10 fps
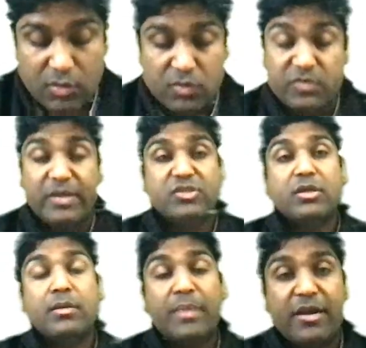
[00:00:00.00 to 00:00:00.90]
on
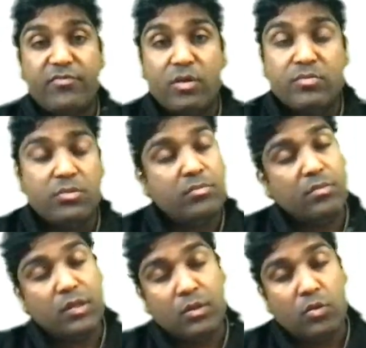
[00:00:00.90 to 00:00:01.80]
special platform.
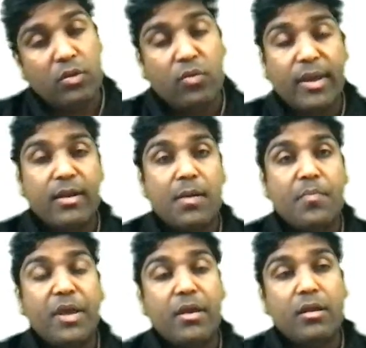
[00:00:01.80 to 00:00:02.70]
You can
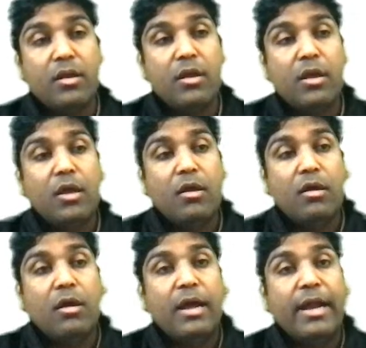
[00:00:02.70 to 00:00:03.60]
come there.
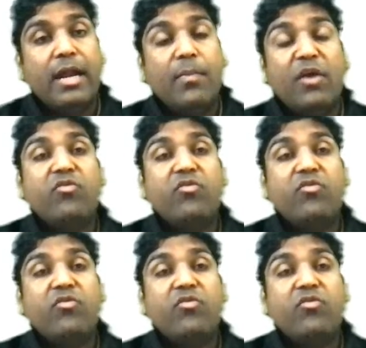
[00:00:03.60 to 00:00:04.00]
And apart